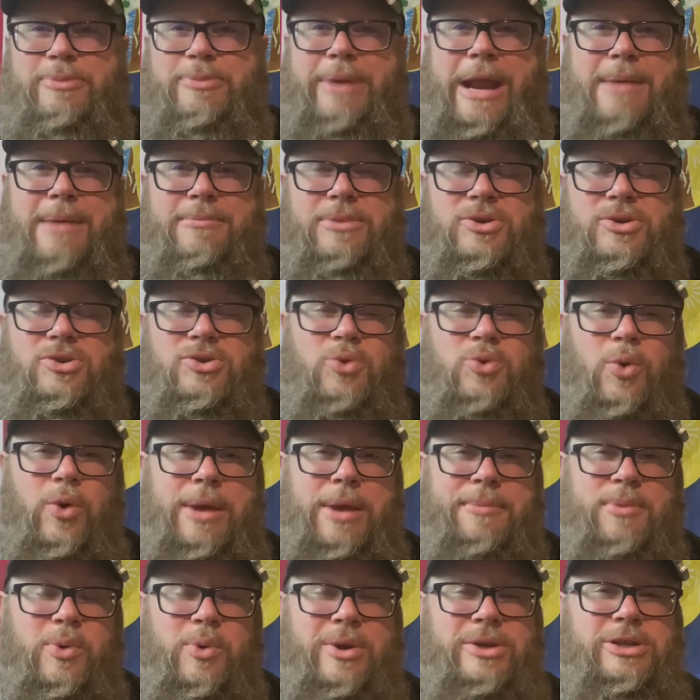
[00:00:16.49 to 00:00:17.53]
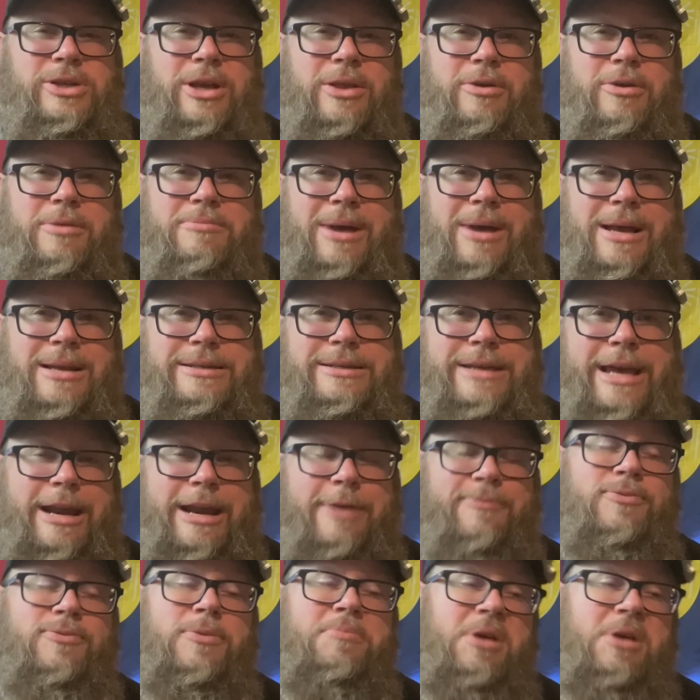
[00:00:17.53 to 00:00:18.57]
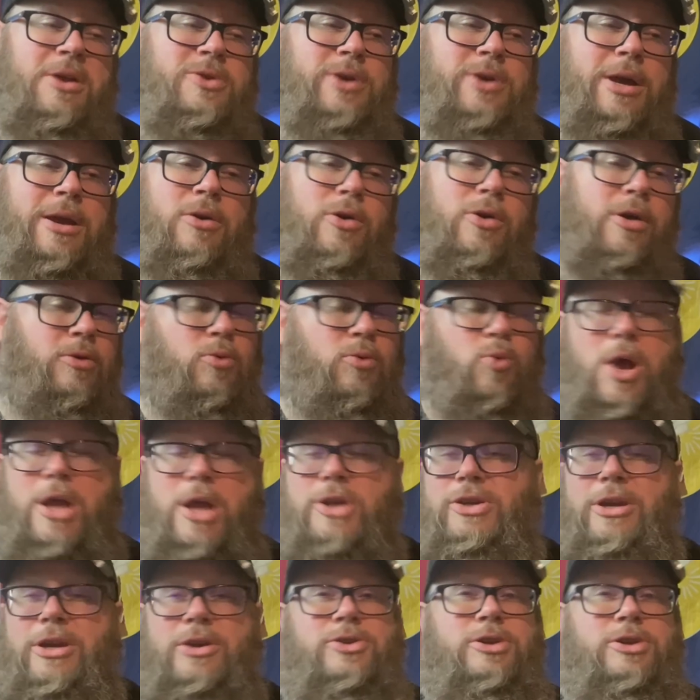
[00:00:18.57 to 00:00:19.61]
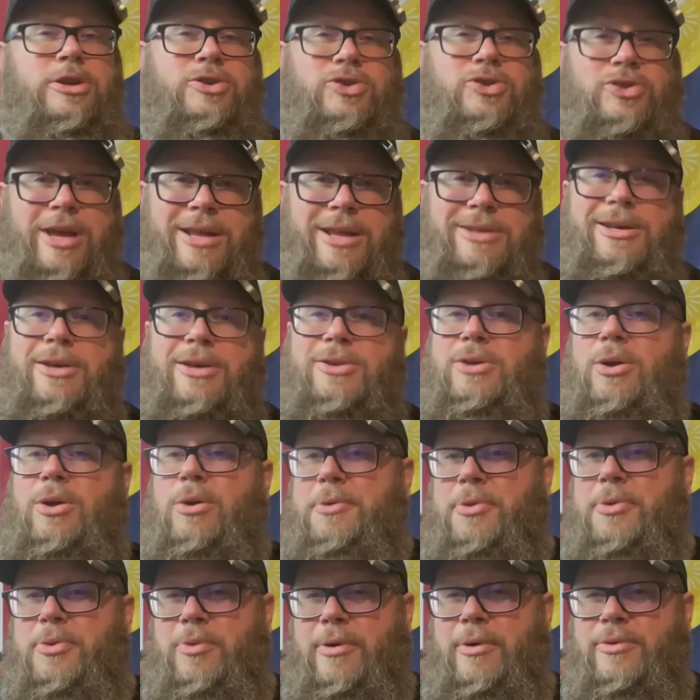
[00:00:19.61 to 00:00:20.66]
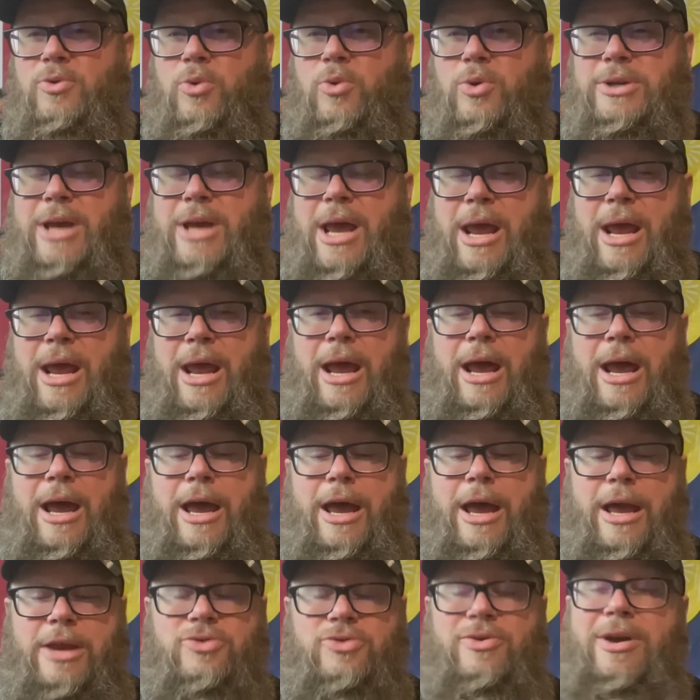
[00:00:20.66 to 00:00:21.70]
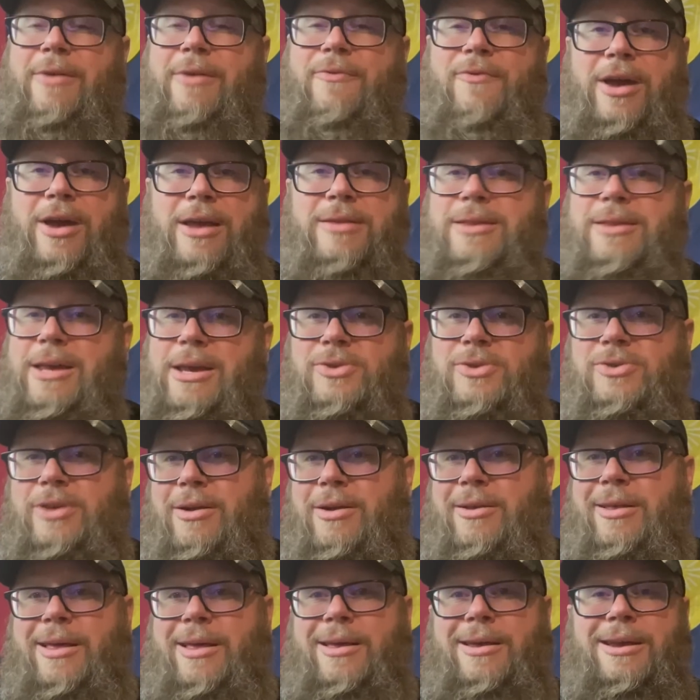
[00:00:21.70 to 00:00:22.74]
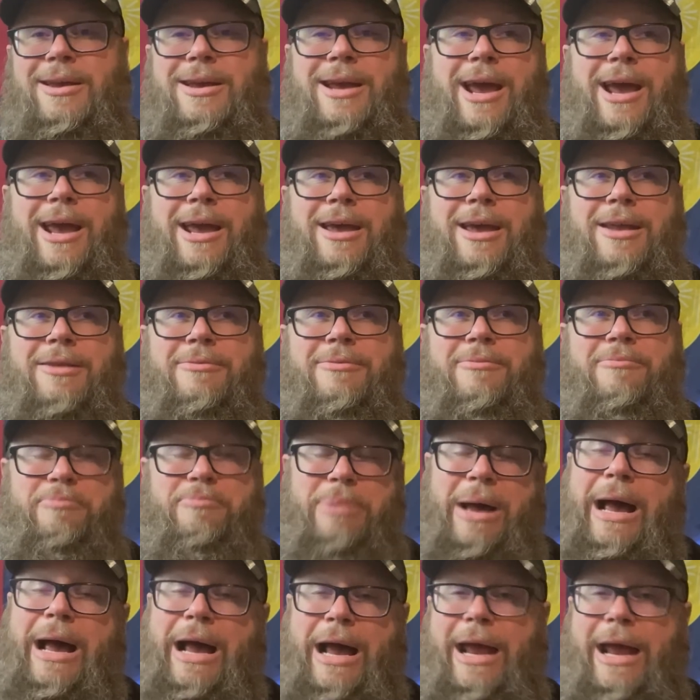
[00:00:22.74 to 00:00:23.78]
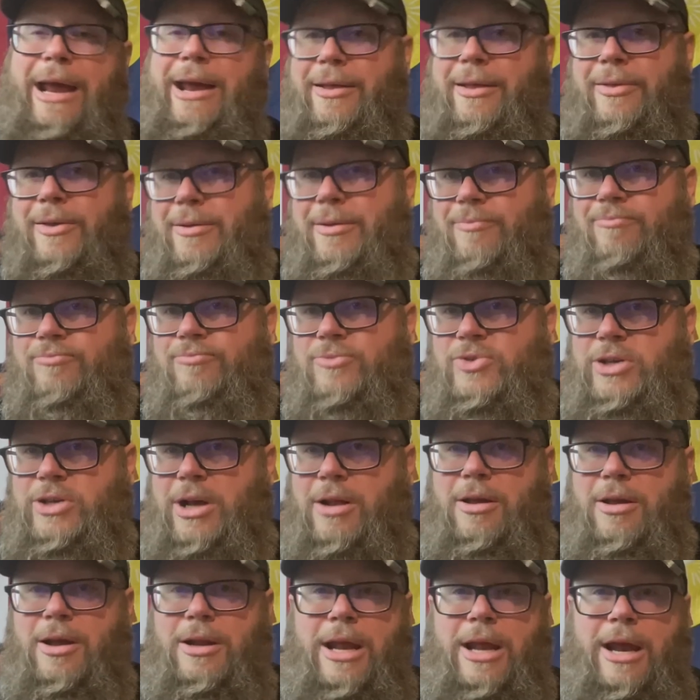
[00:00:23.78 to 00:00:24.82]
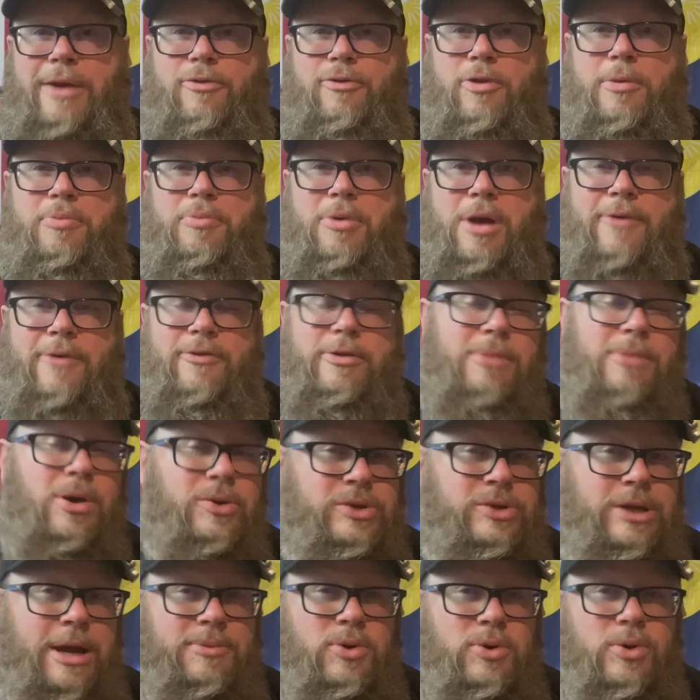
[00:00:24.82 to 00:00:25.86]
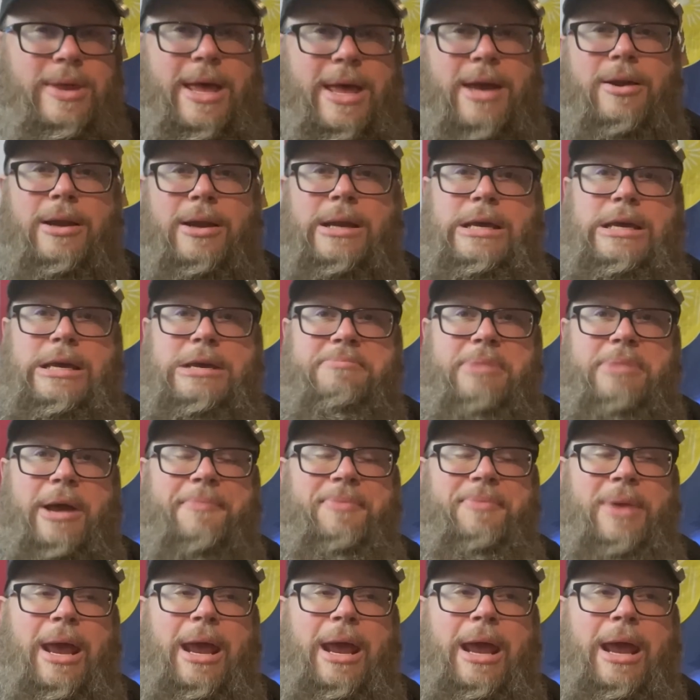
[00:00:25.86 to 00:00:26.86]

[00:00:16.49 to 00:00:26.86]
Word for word: My name is Troy. I'm a reseller in Montana. It means I go to garage sales and estate sales. I go to thrift stores. I try to find things there that I think I can buy and then sell online for a profit. Mostly I'm doing that on eBay.